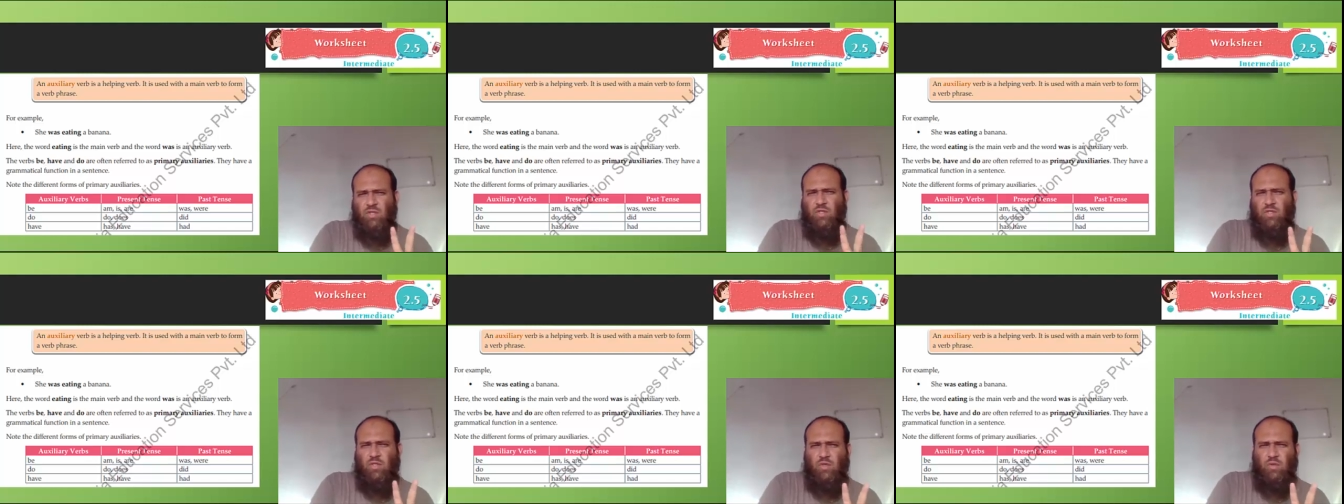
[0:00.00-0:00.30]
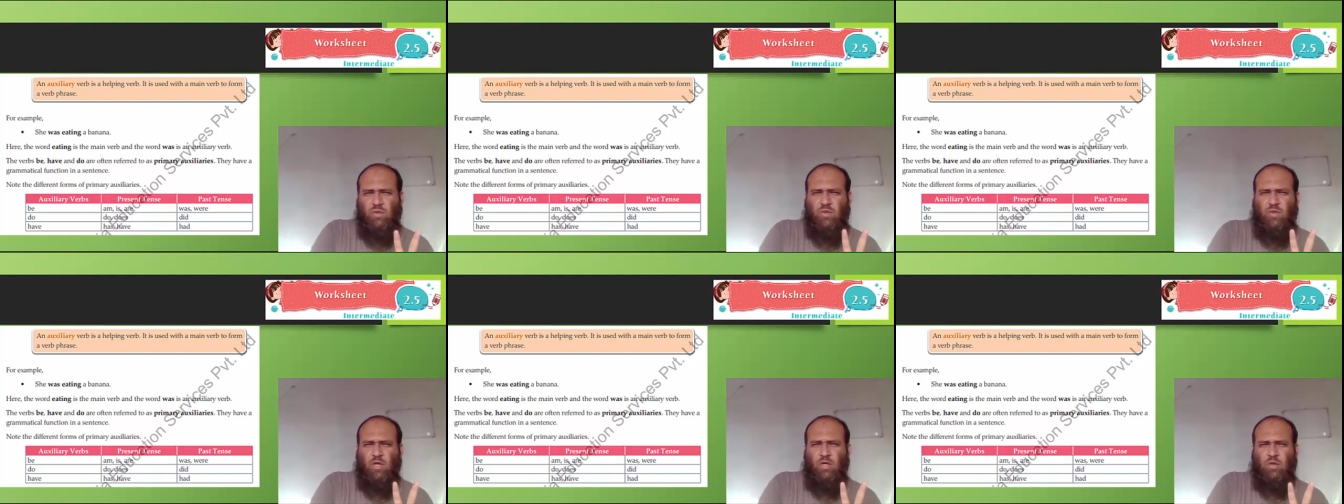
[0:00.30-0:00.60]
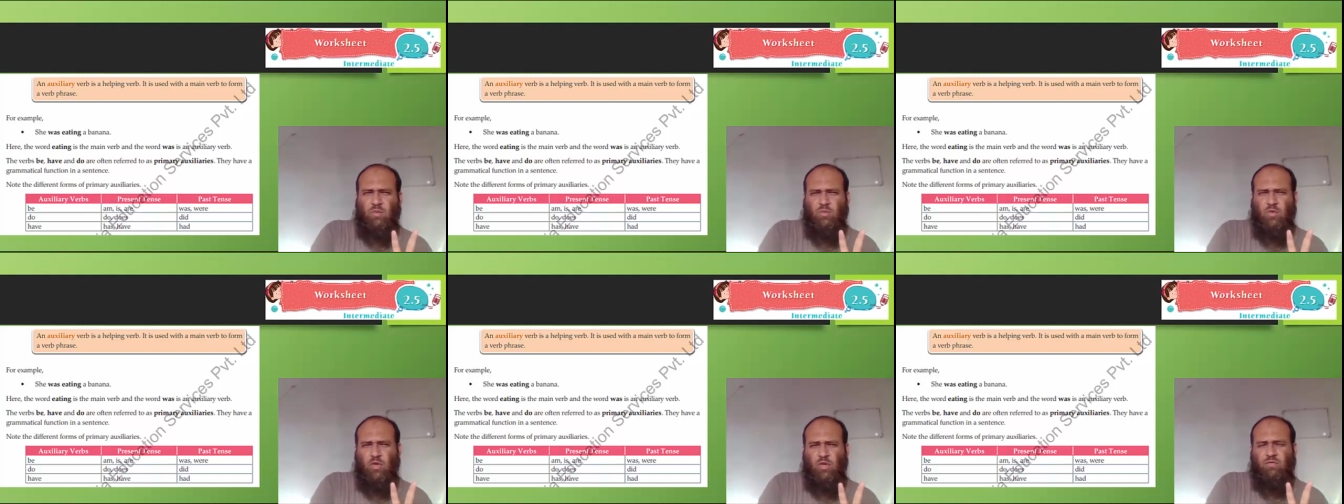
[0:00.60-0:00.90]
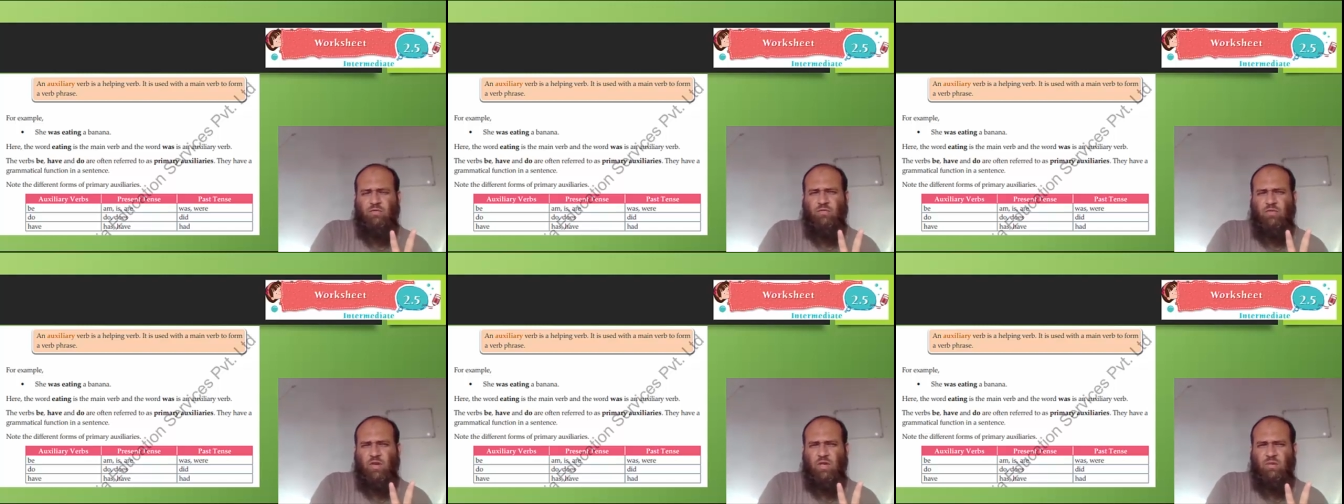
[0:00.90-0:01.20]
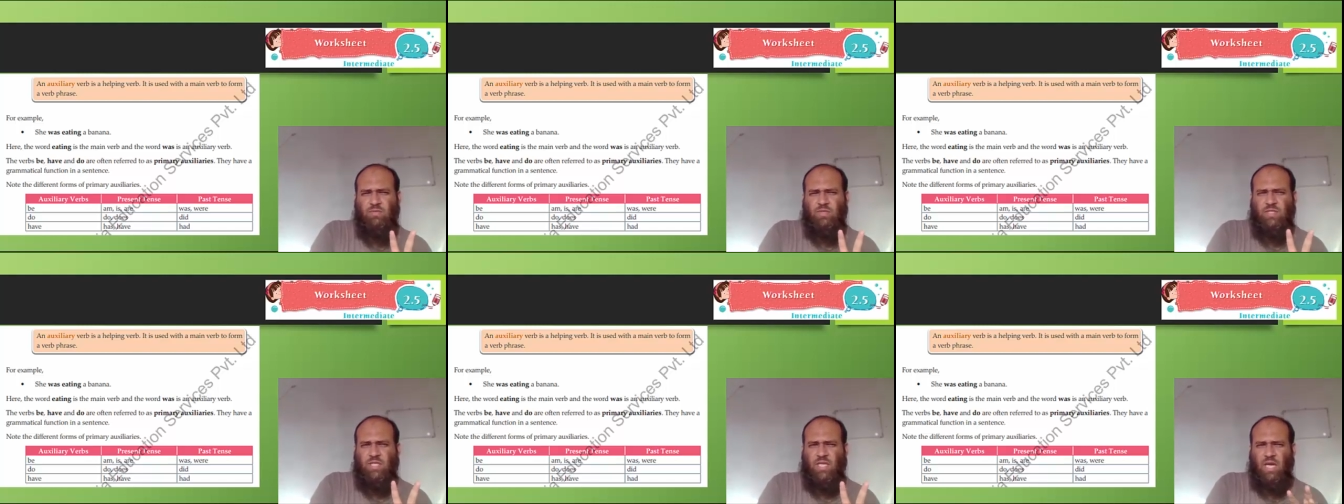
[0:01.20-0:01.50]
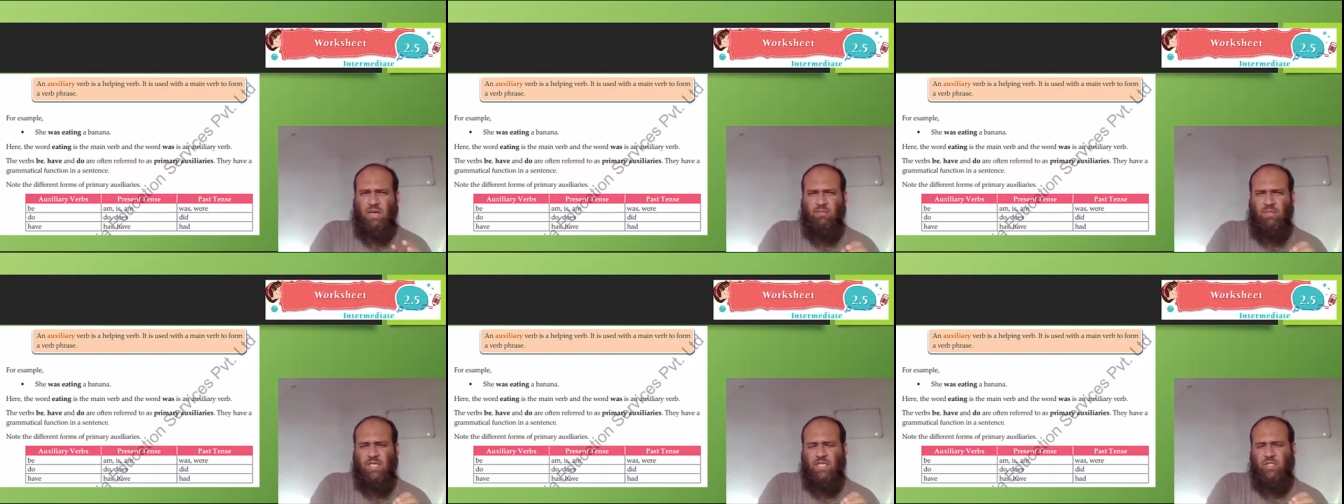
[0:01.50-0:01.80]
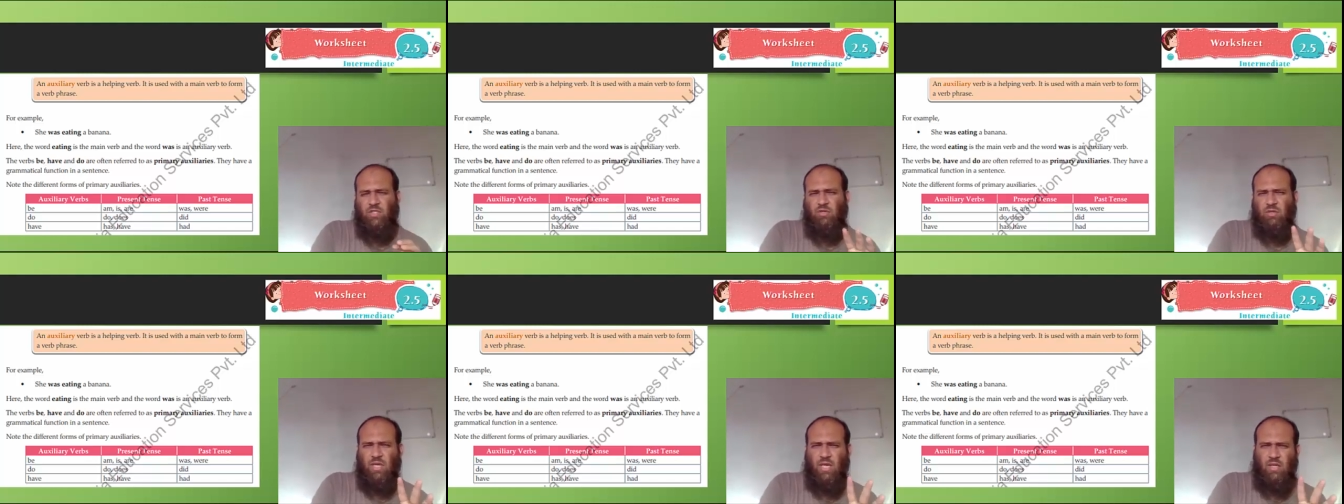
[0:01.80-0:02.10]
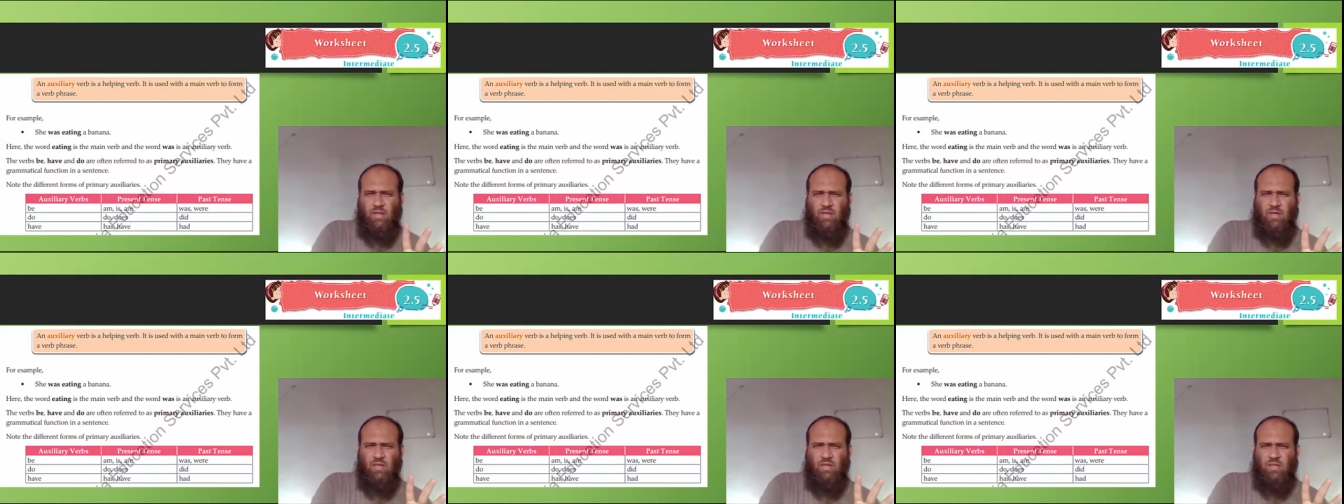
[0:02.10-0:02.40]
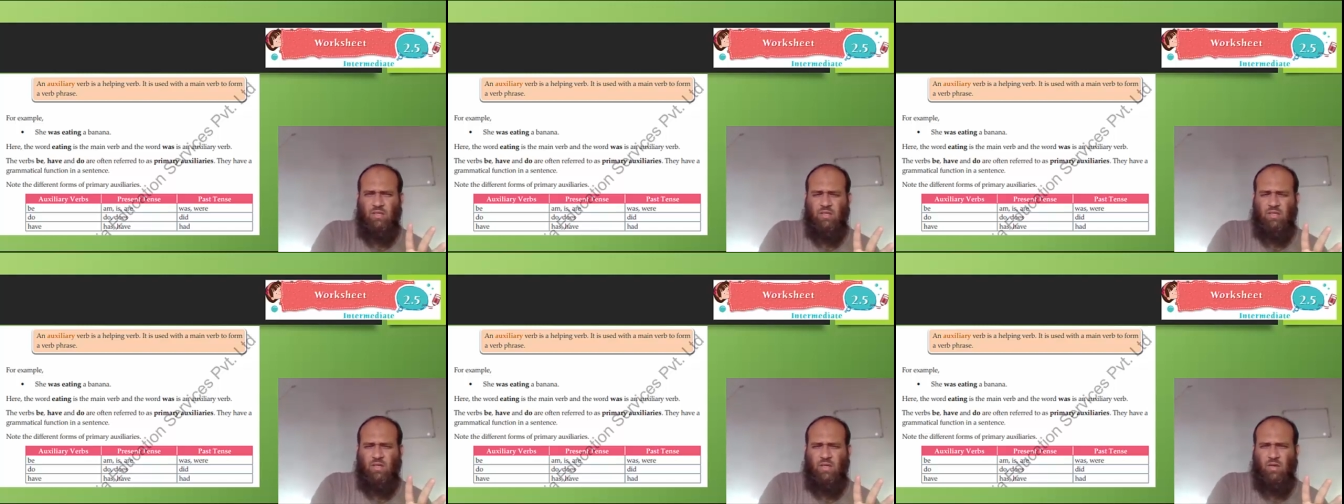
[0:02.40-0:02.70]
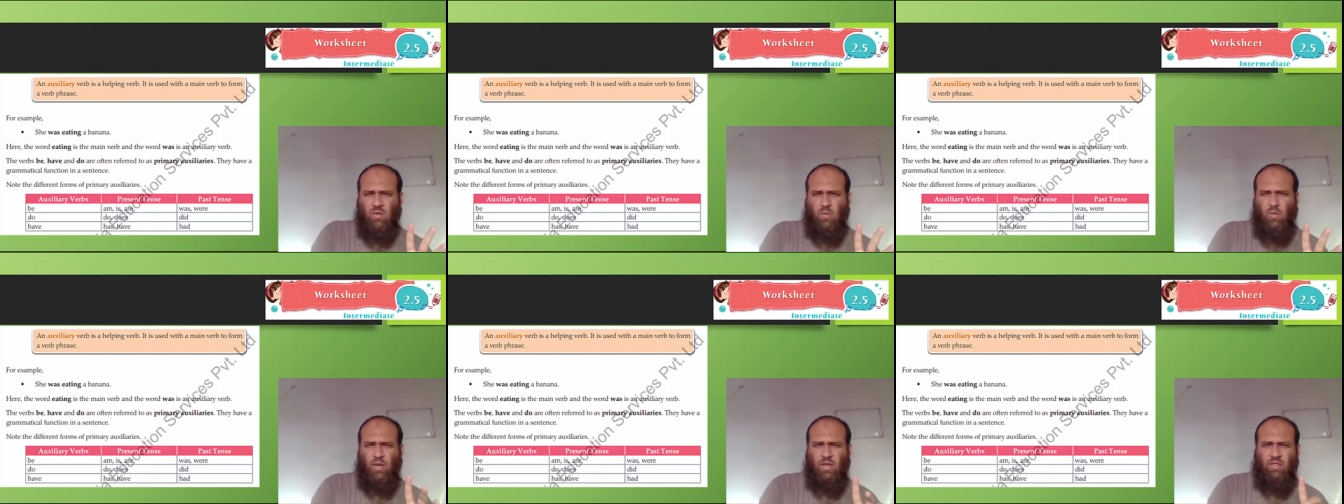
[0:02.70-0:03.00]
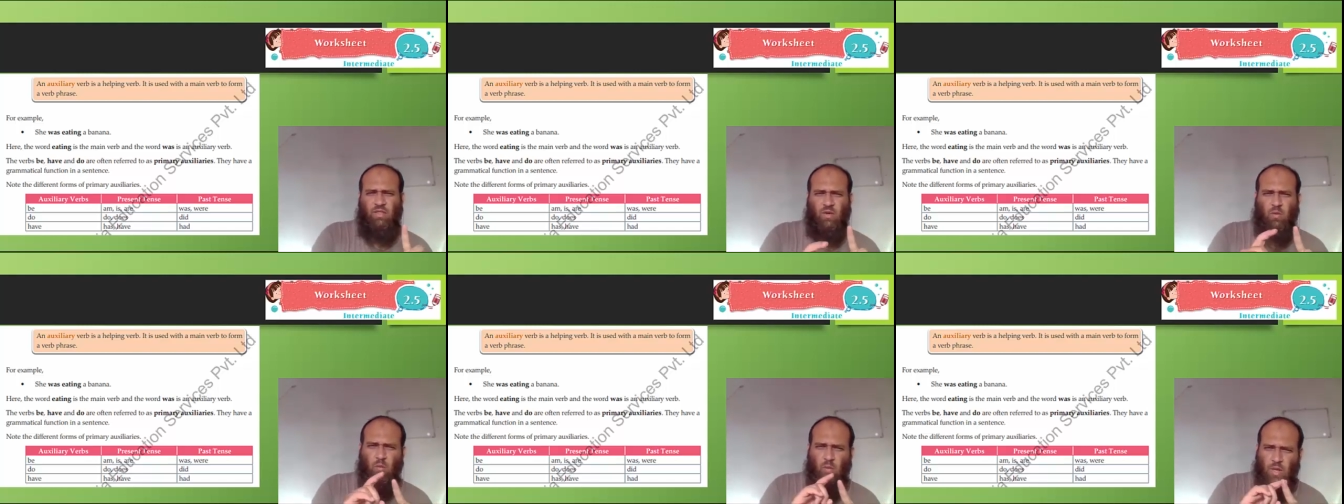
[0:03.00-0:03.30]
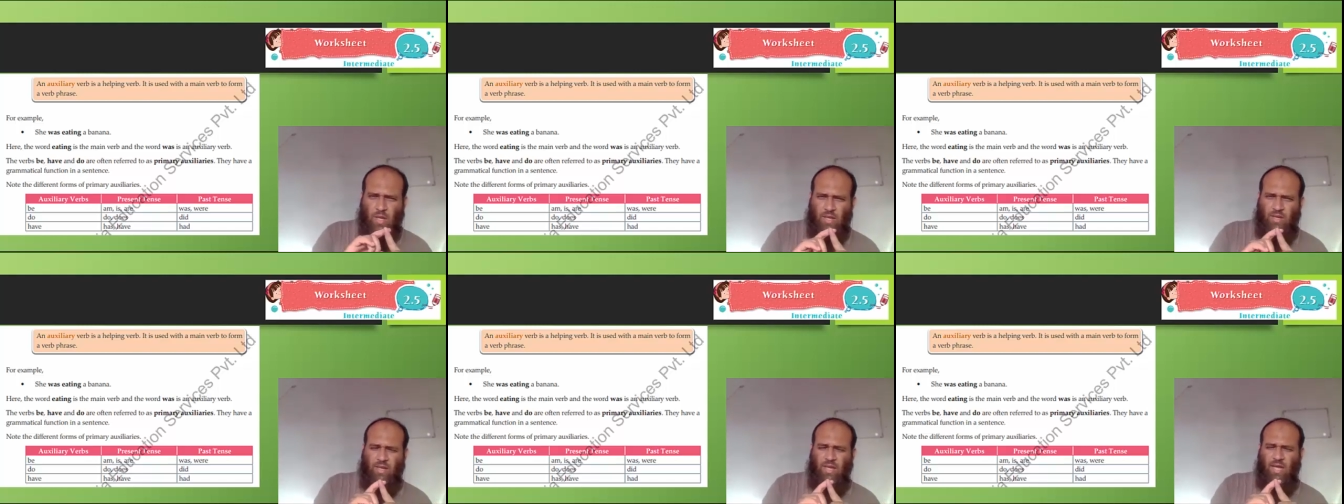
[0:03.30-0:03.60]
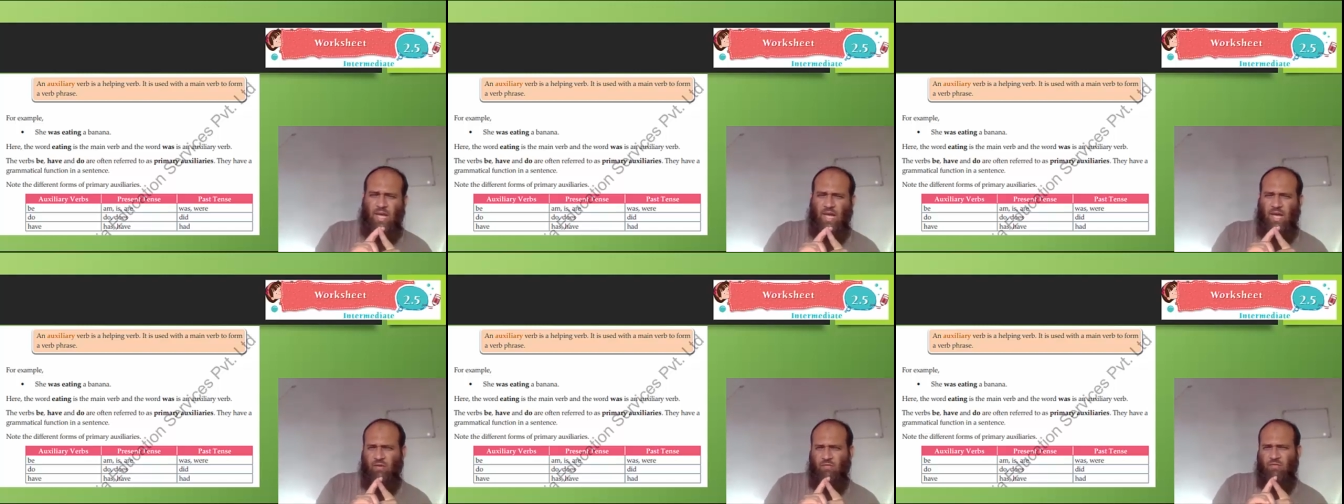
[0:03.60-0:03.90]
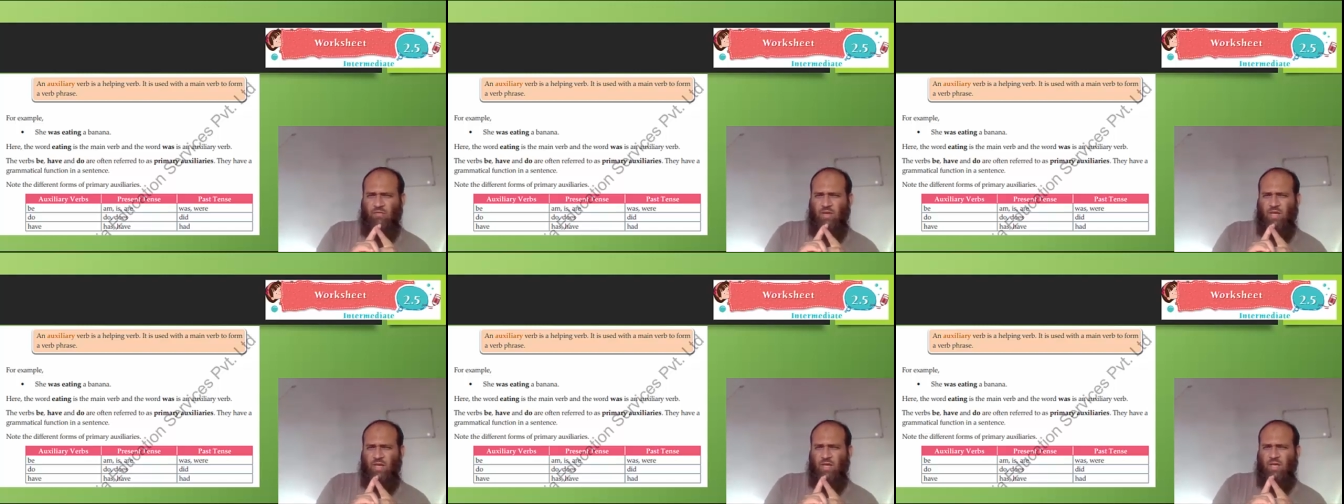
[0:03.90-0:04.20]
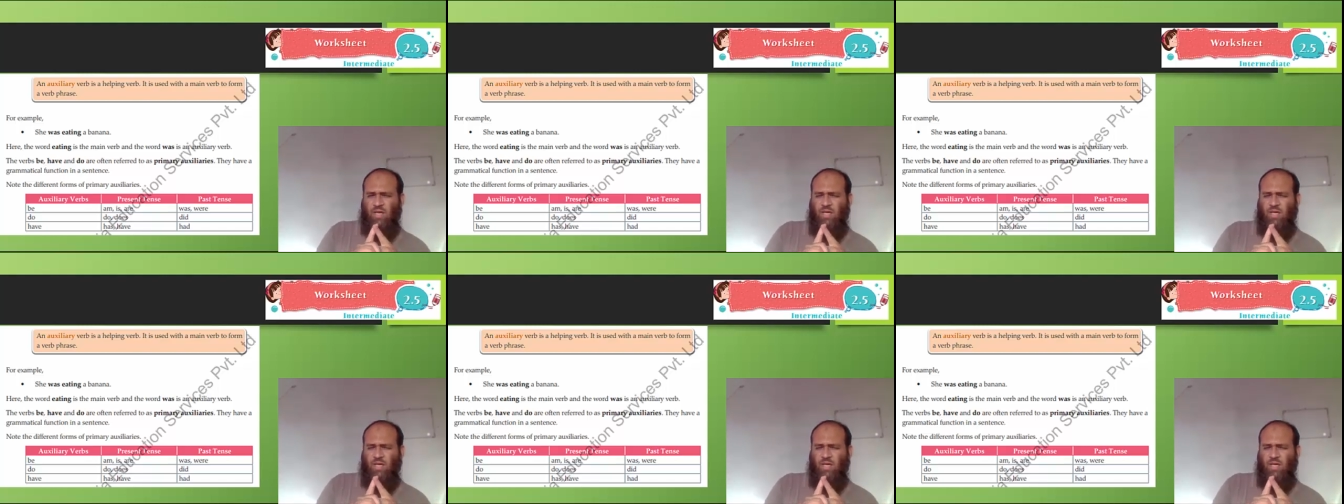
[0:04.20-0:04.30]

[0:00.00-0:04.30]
two or more verbs coming together with one having